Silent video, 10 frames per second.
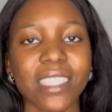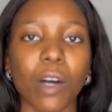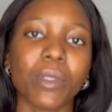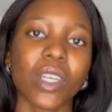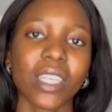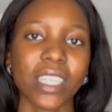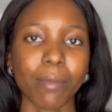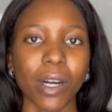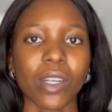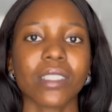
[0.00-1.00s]
I'll be talking
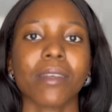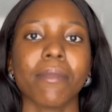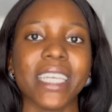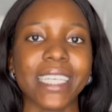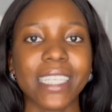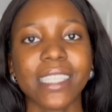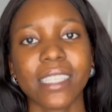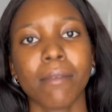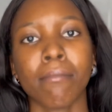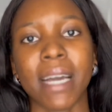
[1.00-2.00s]
about
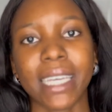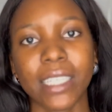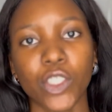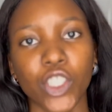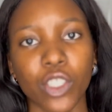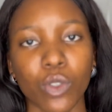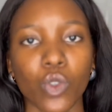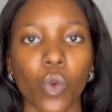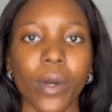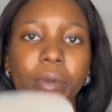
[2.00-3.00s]
is my kitchen
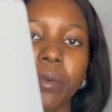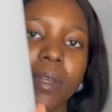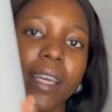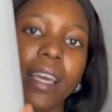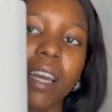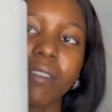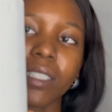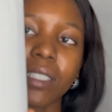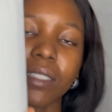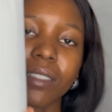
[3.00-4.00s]
towel. Here
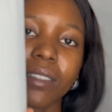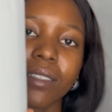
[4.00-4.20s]
is it.